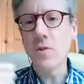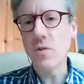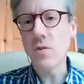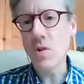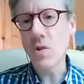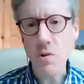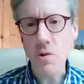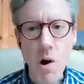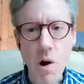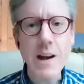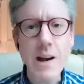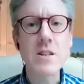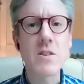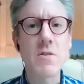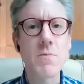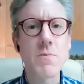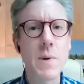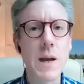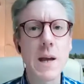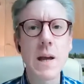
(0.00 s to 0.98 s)
to the right
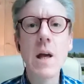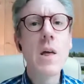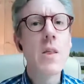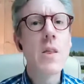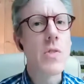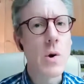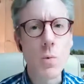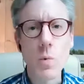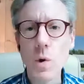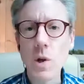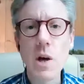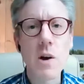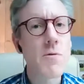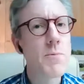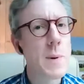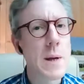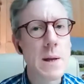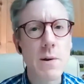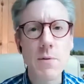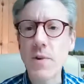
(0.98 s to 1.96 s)
of me that would
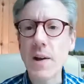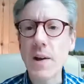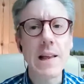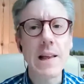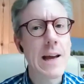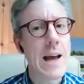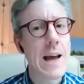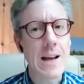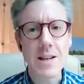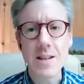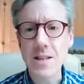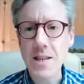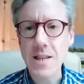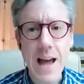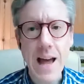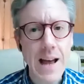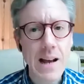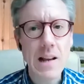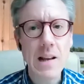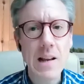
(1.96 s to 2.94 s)
have been feeling
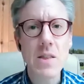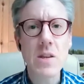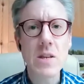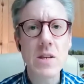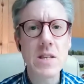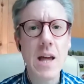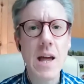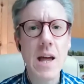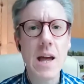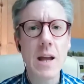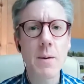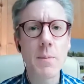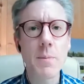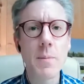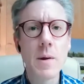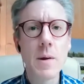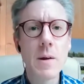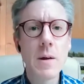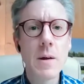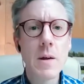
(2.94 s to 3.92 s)
exactly the same.
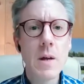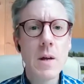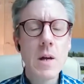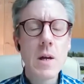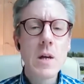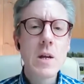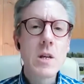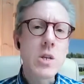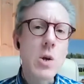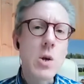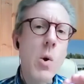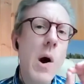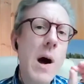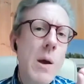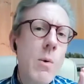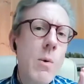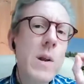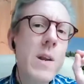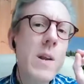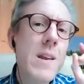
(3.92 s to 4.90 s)
So
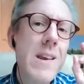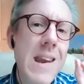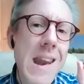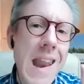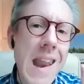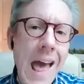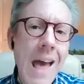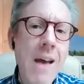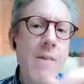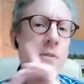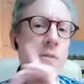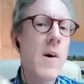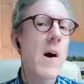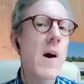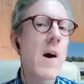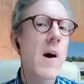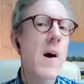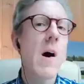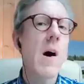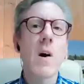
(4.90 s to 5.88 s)
I would never
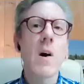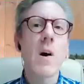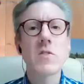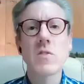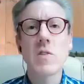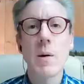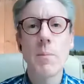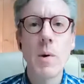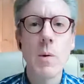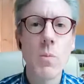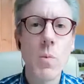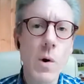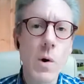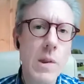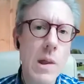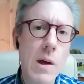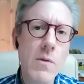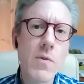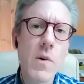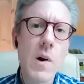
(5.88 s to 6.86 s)
ask someone what
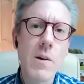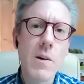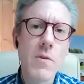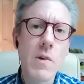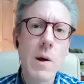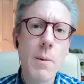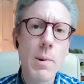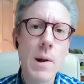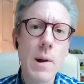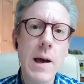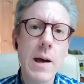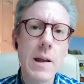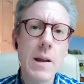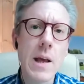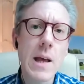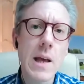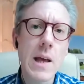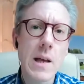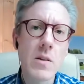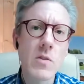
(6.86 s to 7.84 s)
their 5-year plan
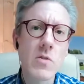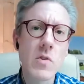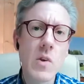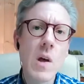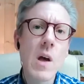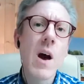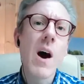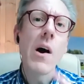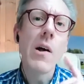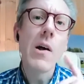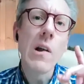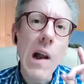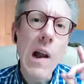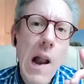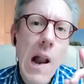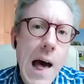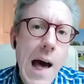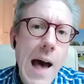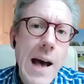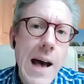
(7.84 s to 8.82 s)
is,
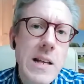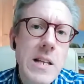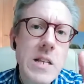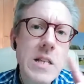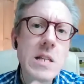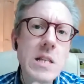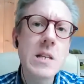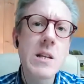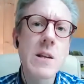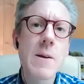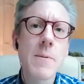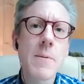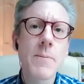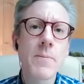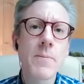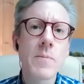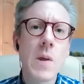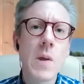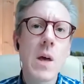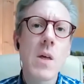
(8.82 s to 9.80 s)
unless
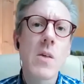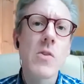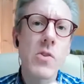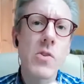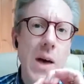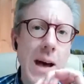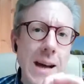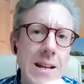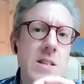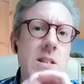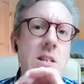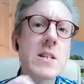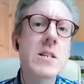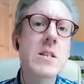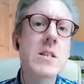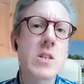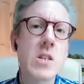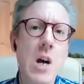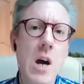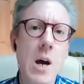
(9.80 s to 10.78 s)
that is the
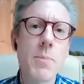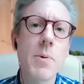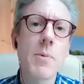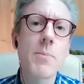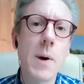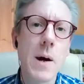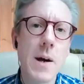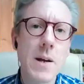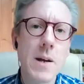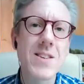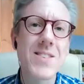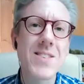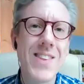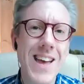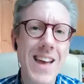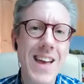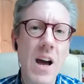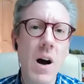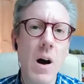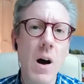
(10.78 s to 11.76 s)
type of person they
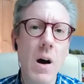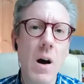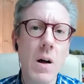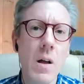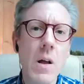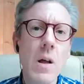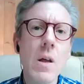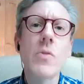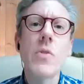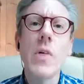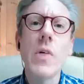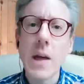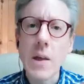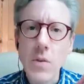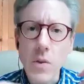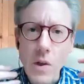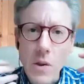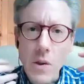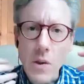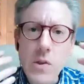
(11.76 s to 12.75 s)
are,
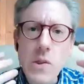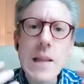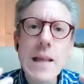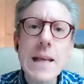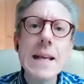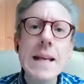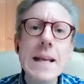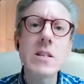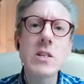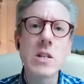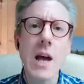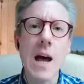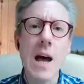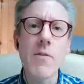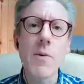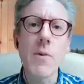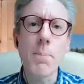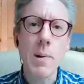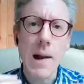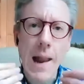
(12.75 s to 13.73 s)
that needs to have a
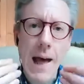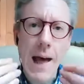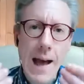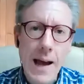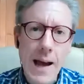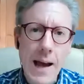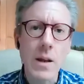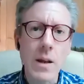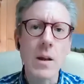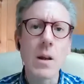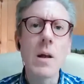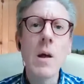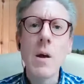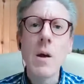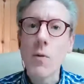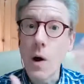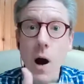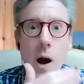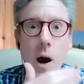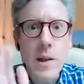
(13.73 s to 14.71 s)
plan
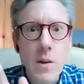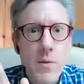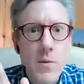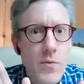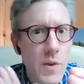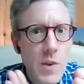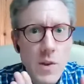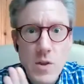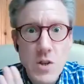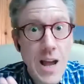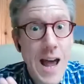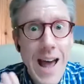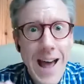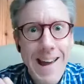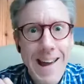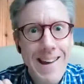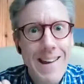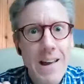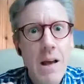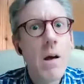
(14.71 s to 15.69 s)
either for the
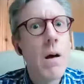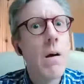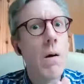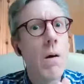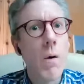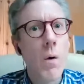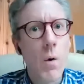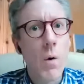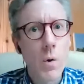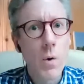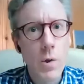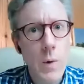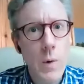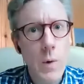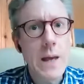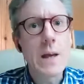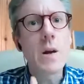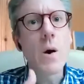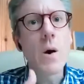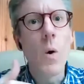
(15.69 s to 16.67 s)
day or the
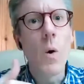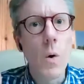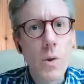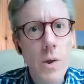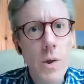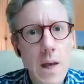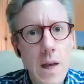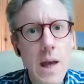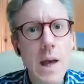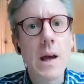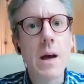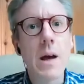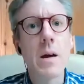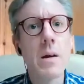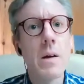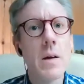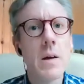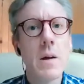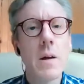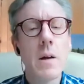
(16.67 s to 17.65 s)
week or the year.
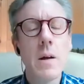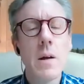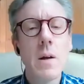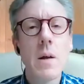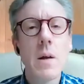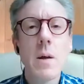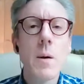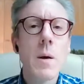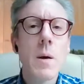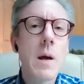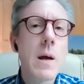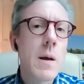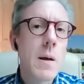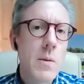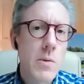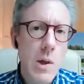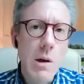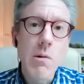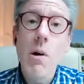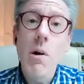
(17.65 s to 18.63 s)

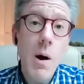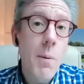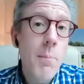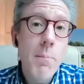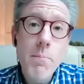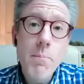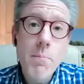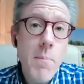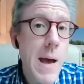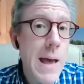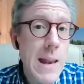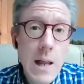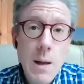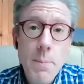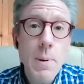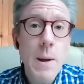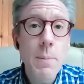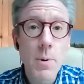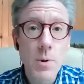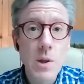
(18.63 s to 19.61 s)
There are many
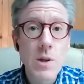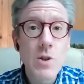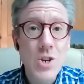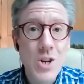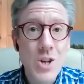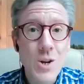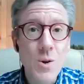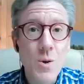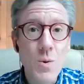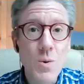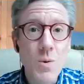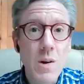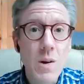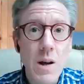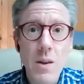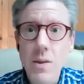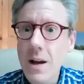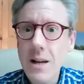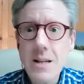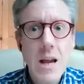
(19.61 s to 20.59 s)
people that do,
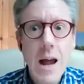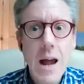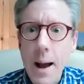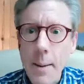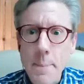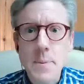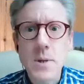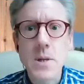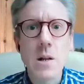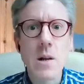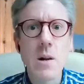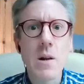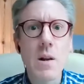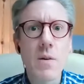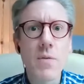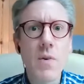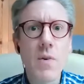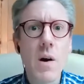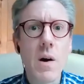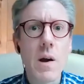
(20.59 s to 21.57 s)
and that's
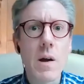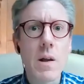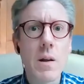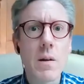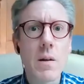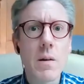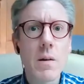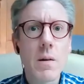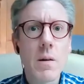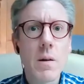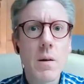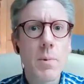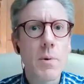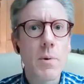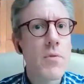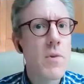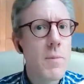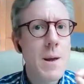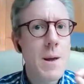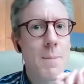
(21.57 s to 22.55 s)
absolutely fine.
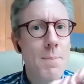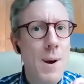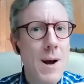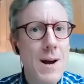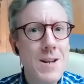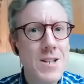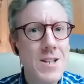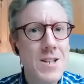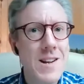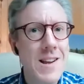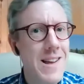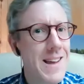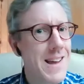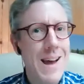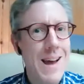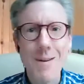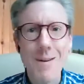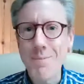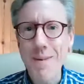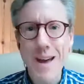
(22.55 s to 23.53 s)
But for me personally,
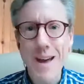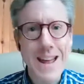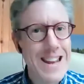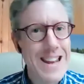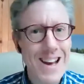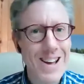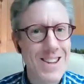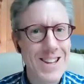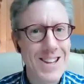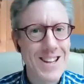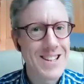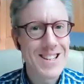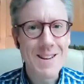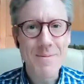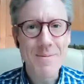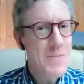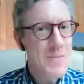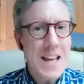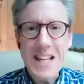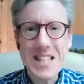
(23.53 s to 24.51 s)
and many others,
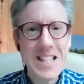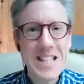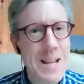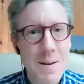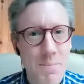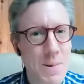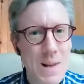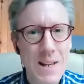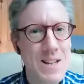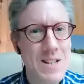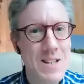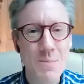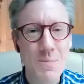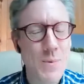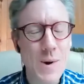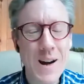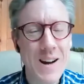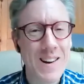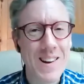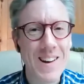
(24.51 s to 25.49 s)
it simply doesn't
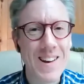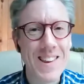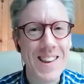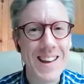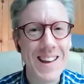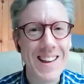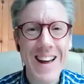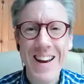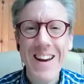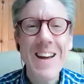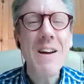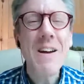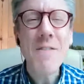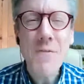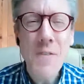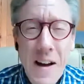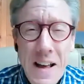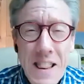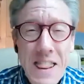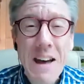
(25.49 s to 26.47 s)
work like that. And I
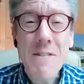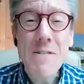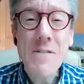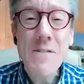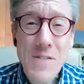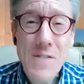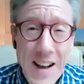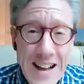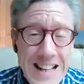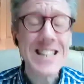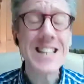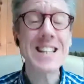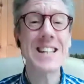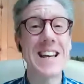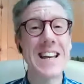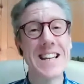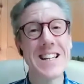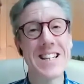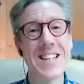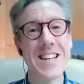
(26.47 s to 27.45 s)
find that
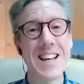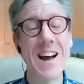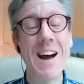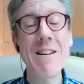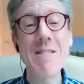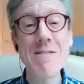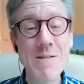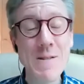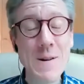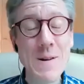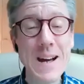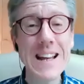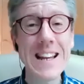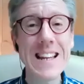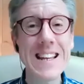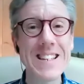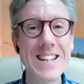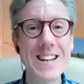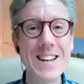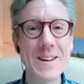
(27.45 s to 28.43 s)
fascinating. I
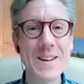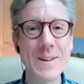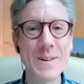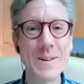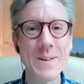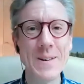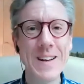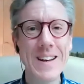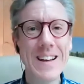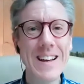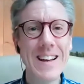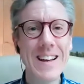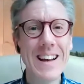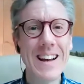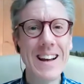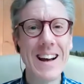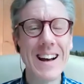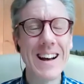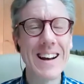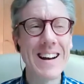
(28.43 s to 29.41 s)
really do.
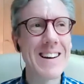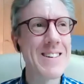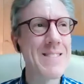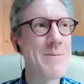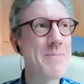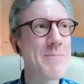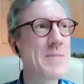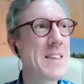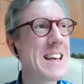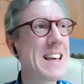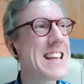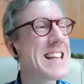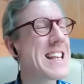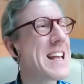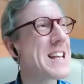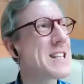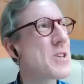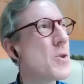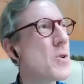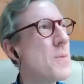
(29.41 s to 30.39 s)

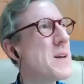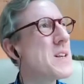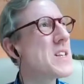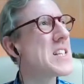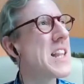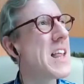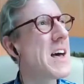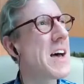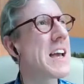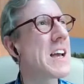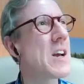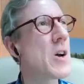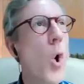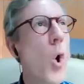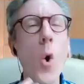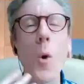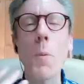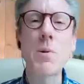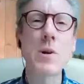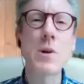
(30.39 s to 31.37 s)
It's almost like
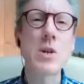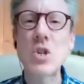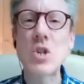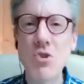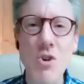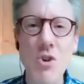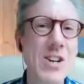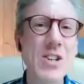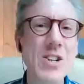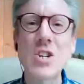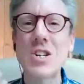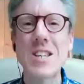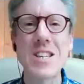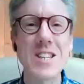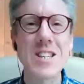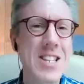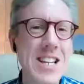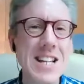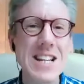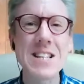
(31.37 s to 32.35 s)
corporate structures
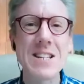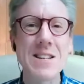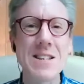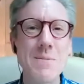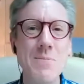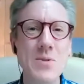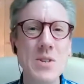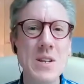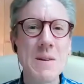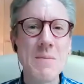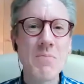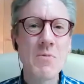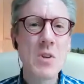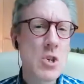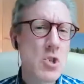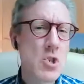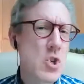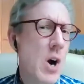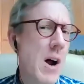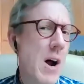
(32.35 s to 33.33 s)
and systems
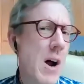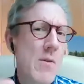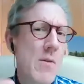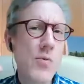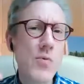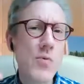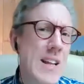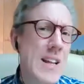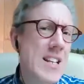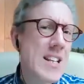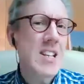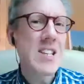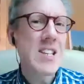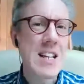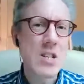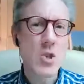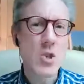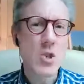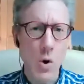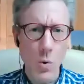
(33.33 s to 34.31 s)
try and fit us
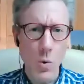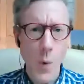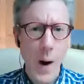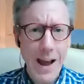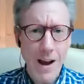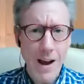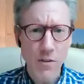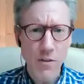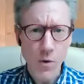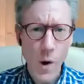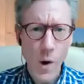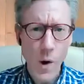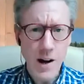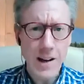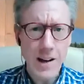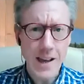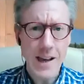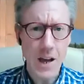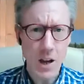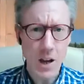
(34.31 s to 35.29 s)
into a way of
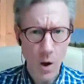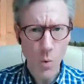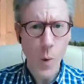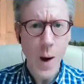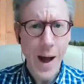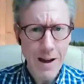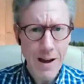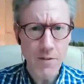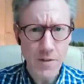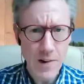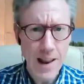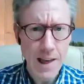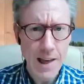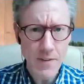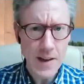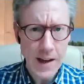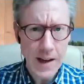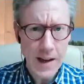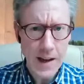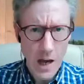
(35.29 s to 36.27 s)
working and a way of
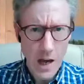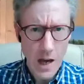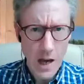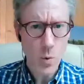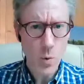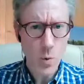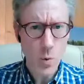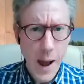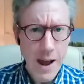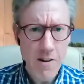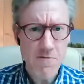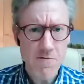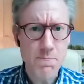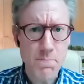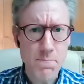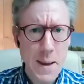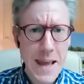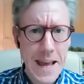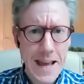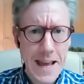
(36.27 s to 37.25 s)
living and a way of
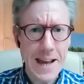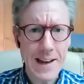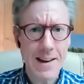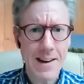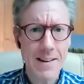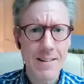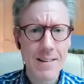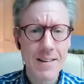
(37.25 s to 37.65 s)
being.